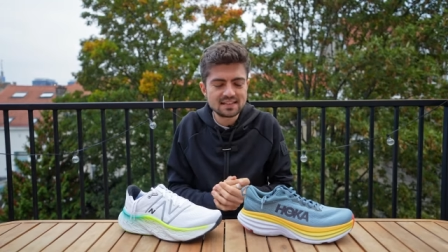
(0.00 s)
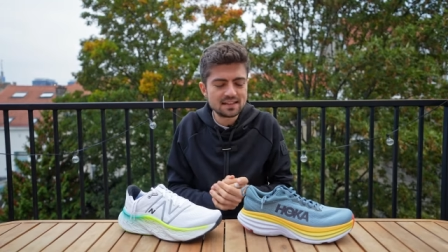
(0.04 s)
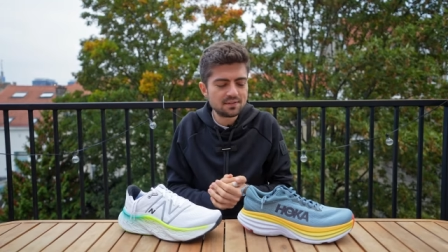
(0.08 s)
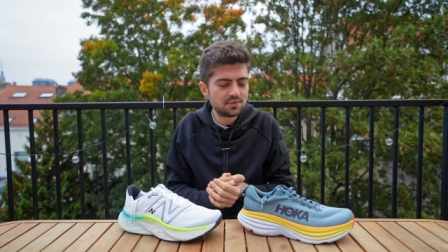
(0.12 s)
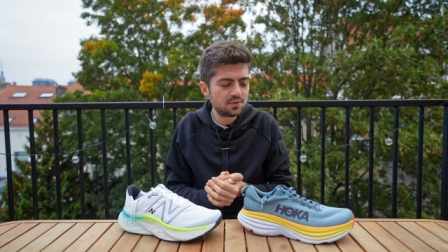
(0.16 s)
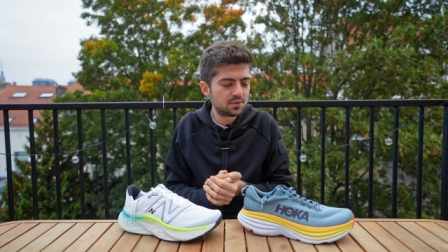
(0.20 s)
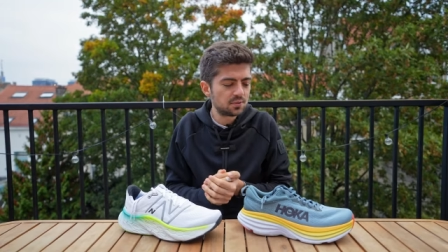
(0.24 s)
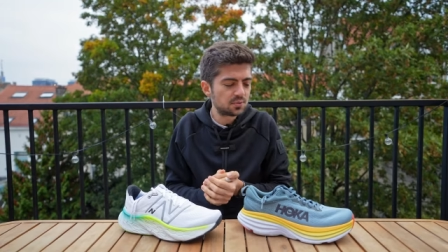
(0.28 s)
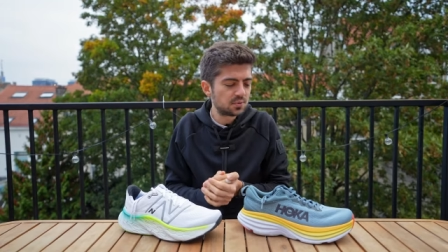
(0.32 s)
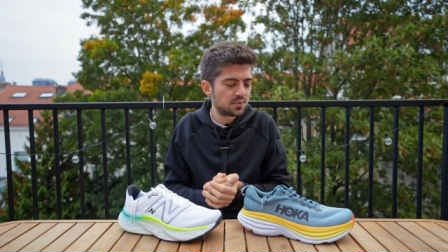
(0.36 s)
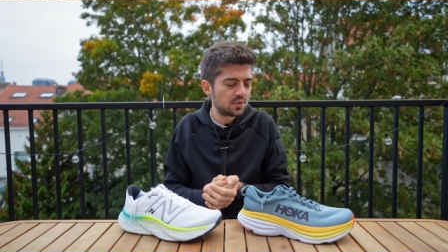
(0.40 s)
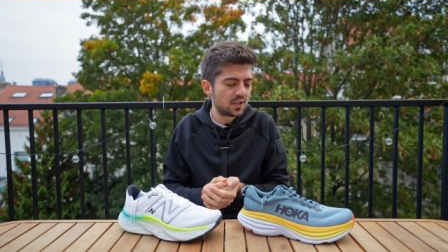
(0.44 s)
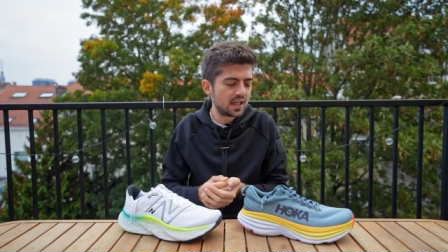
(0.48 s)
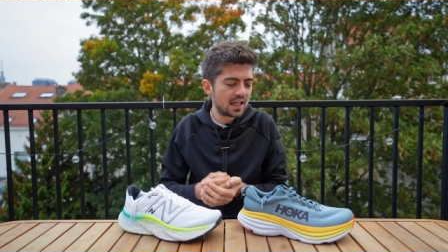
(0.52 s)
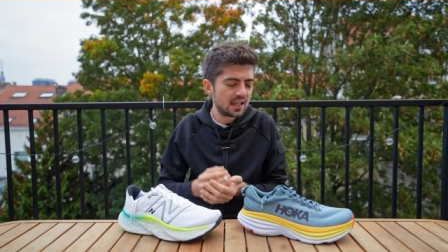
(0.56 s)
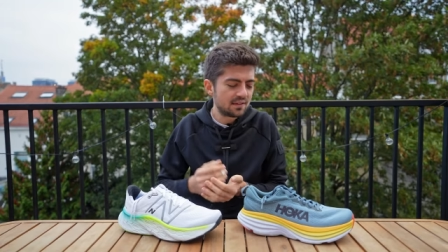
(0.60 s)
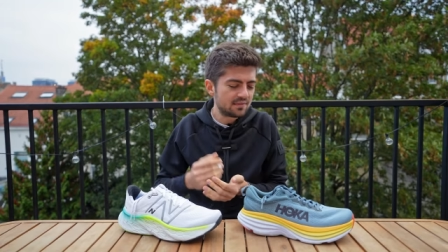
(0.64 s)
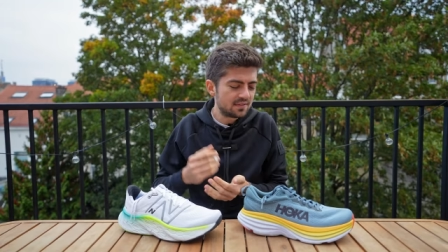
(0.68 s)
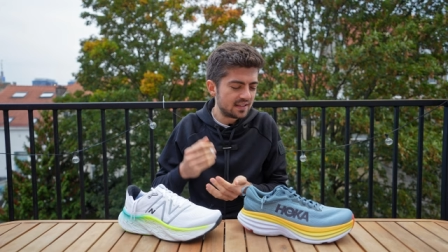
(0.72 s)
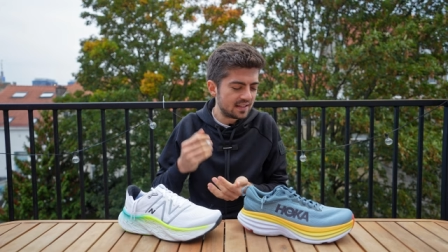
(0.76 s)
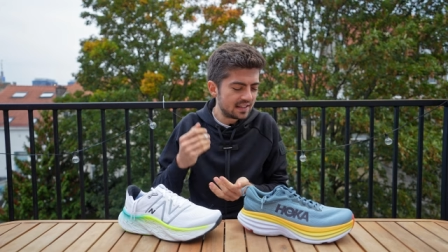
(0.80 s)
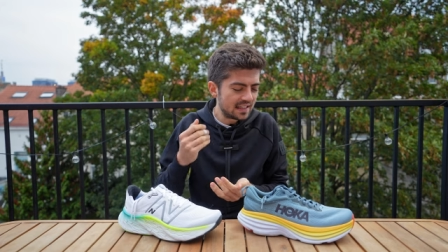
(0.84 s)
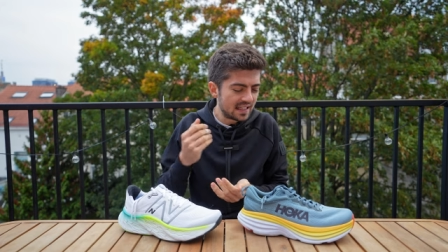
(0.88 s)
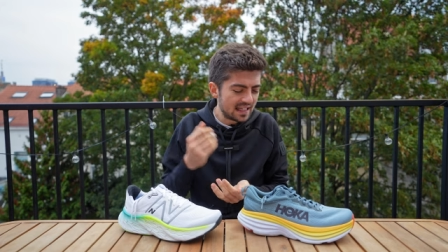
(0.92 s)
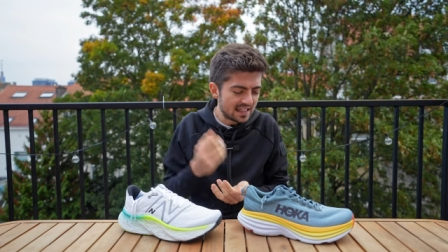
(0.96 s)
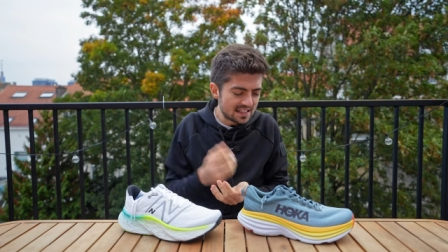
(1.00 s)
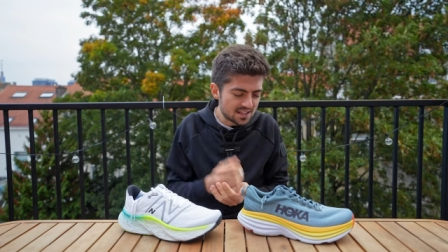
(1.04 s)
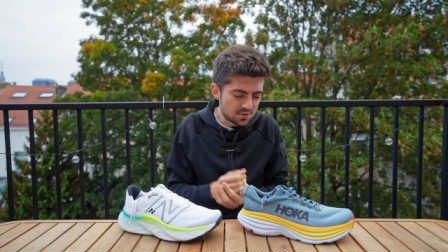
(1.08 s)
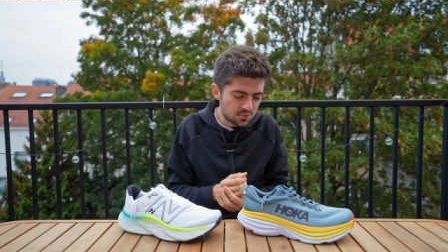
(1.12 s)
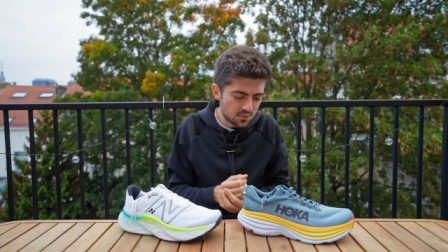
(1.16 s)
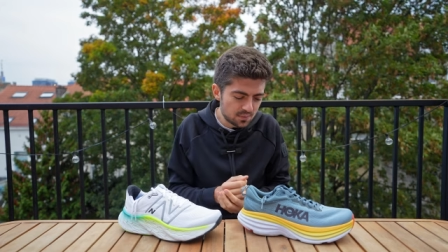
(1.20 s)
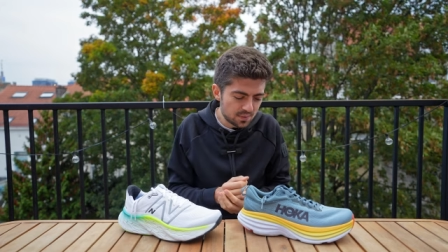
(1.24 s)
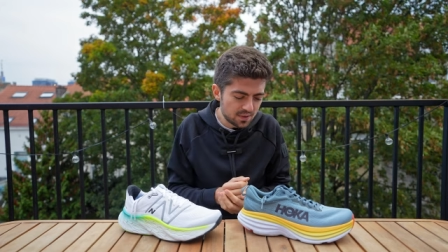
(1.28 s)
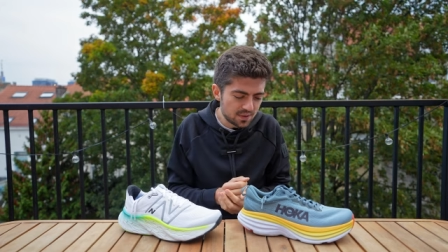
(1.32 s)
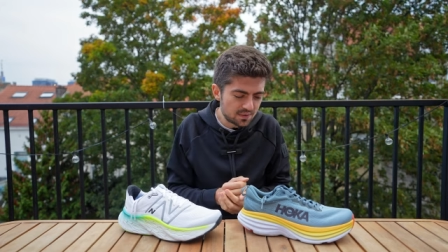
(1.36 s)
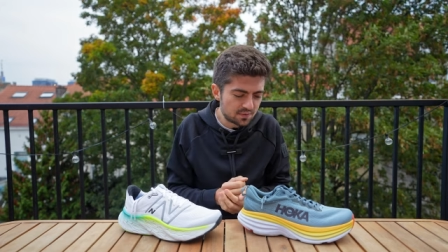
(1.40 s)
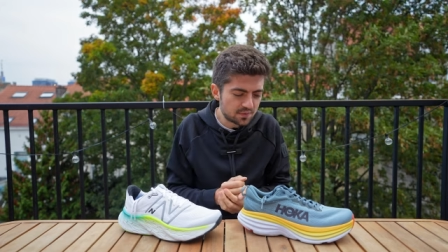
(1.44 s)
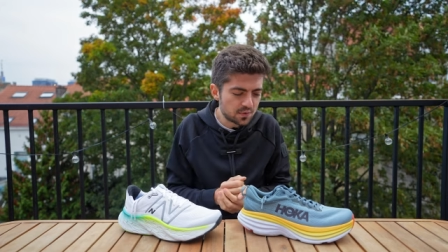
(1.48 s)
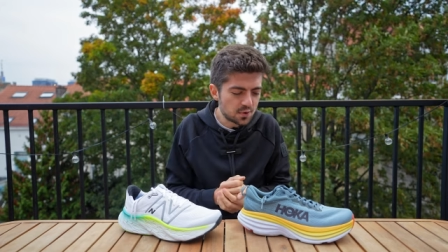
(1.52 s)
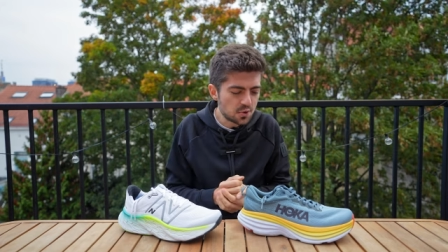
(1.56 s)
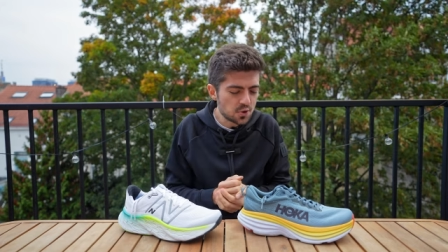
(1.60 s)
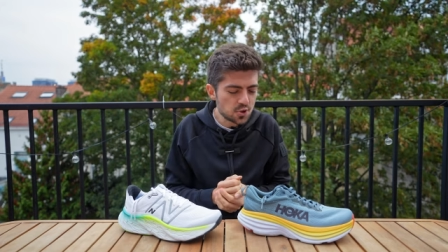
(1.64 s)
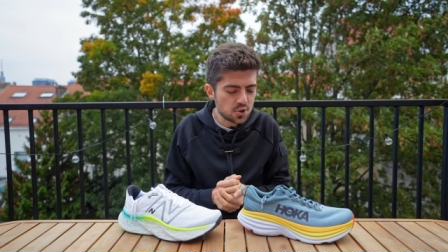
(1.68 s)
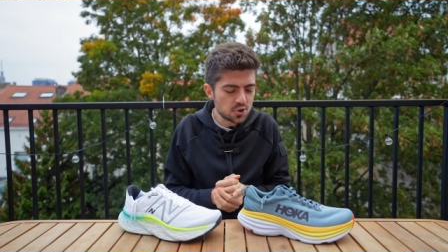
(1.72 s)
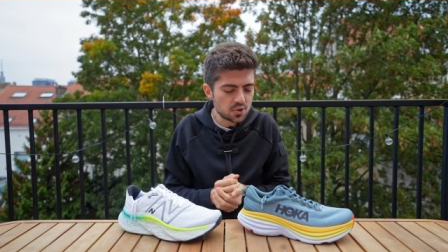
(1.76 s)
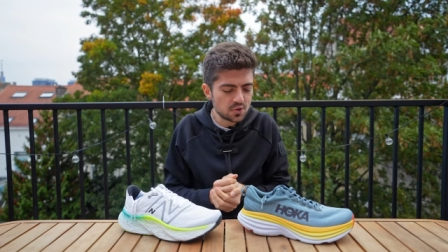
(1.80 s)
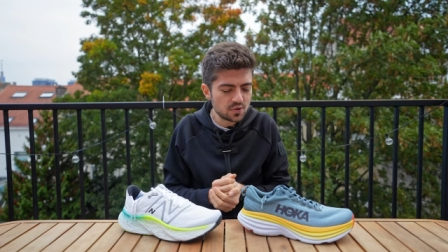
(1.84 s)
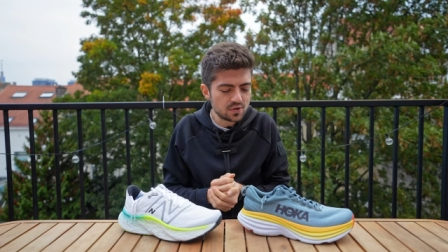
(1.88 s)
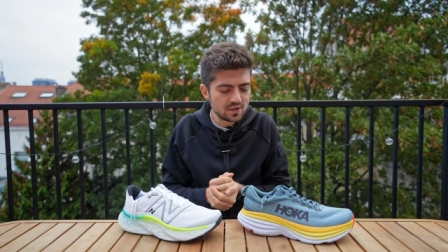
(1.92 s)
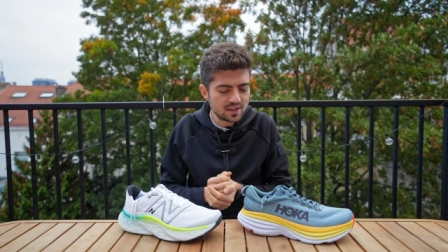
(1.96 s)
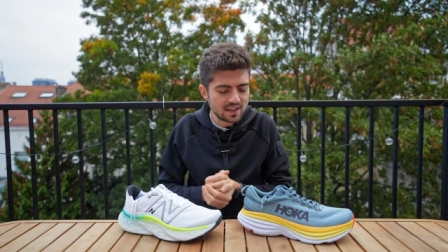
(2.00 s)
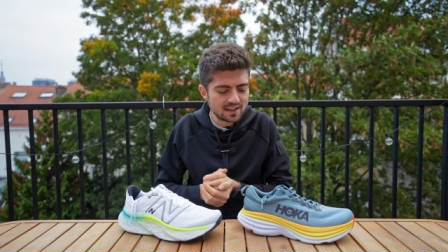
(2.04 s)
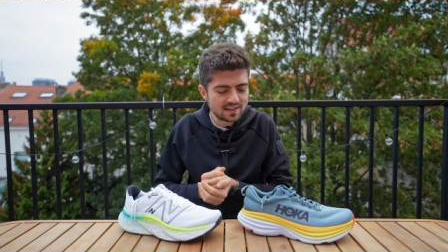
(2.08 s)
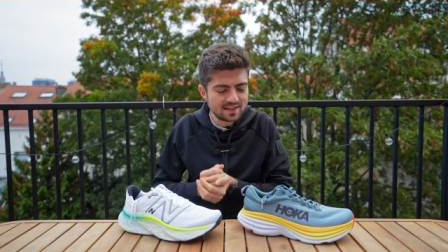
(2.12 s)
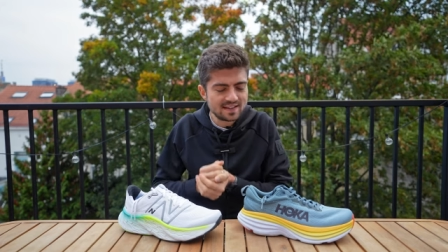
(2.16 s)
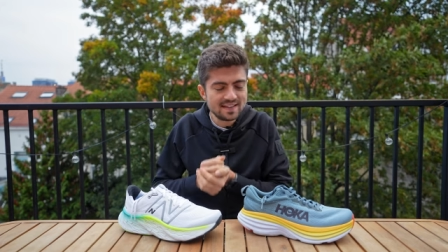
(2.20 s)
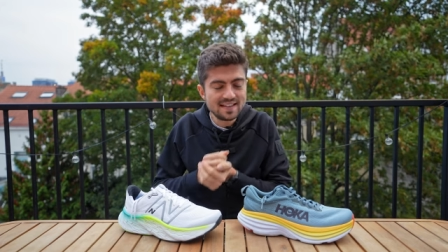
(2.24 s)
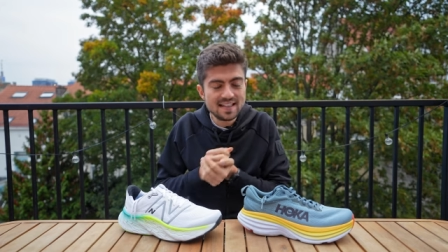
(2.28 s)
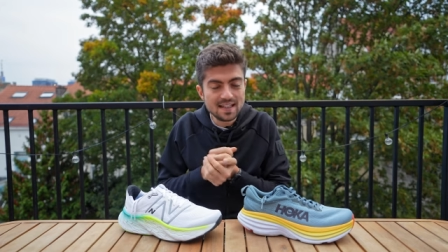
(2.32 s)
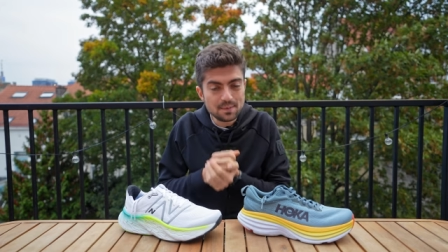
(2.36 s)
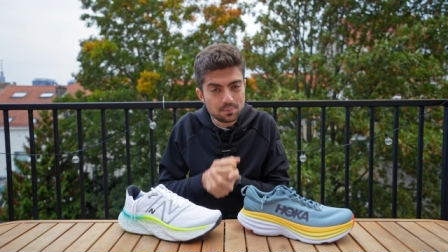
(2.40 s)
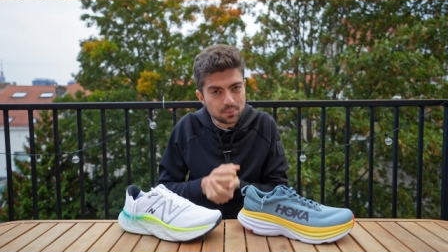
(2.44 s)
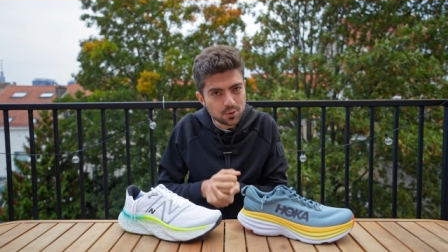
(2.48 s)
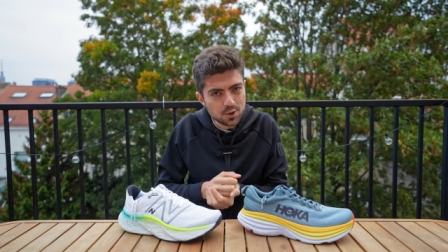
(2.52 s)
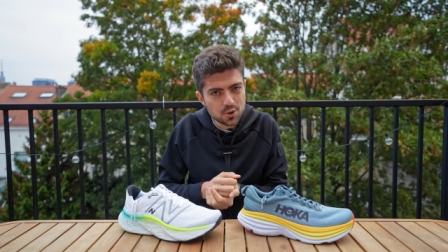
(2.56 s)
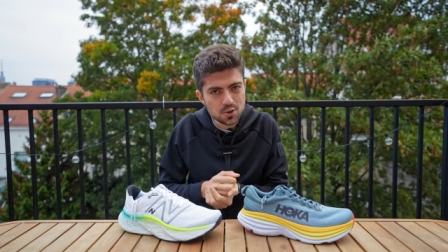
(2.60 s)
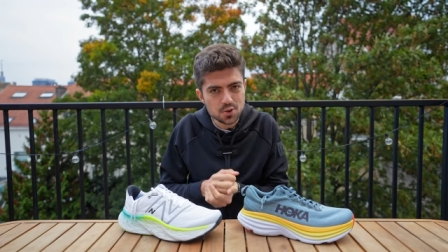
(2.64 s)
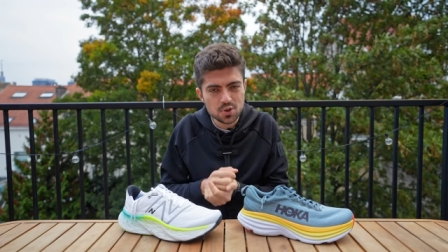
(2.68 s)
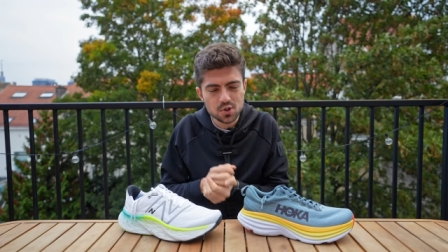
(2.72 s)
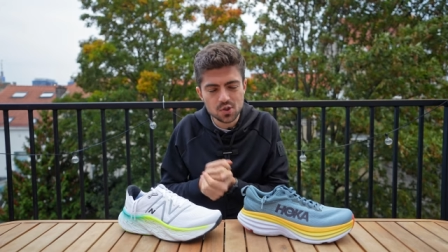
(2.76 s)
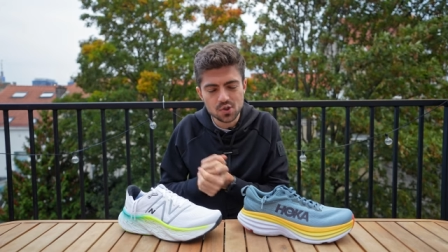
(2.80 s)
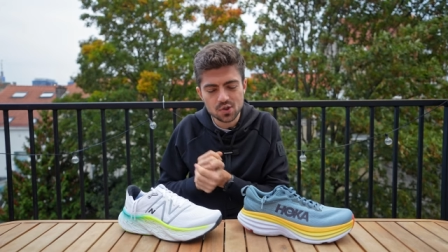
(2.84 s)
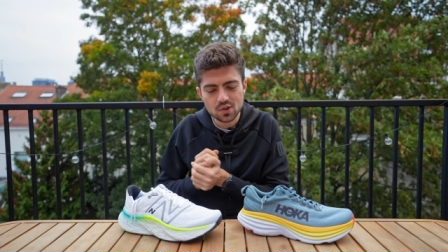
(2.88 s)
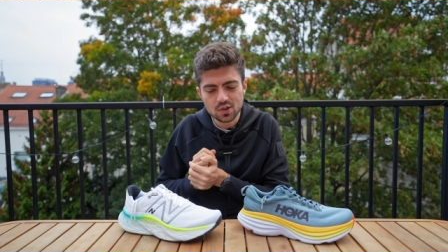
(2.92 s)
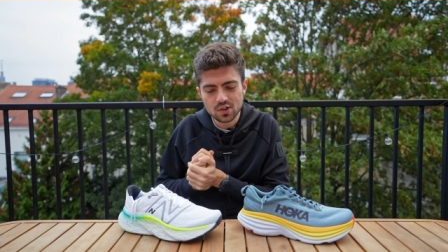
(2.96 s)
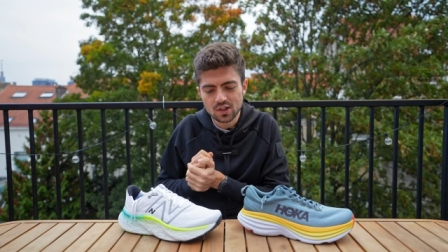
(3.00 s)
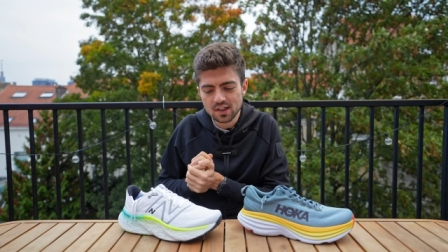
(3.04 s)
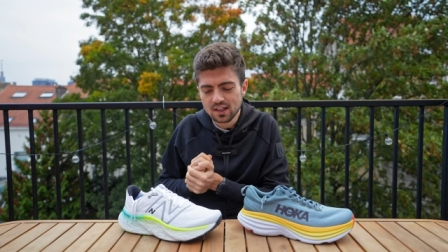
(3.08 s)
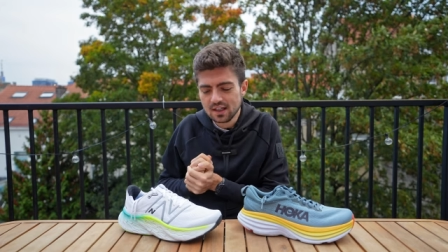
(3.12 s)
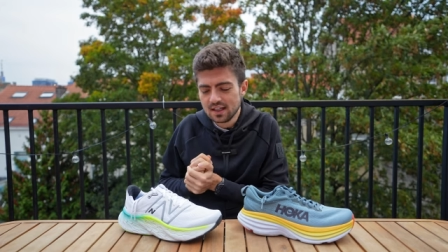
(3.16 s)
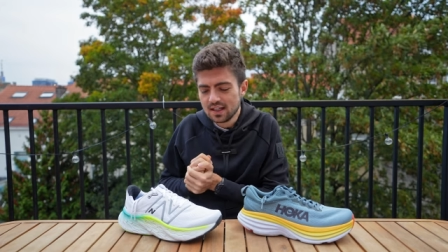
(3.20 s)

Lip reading: if you want to have that extra bit of cushion, that deep cushion,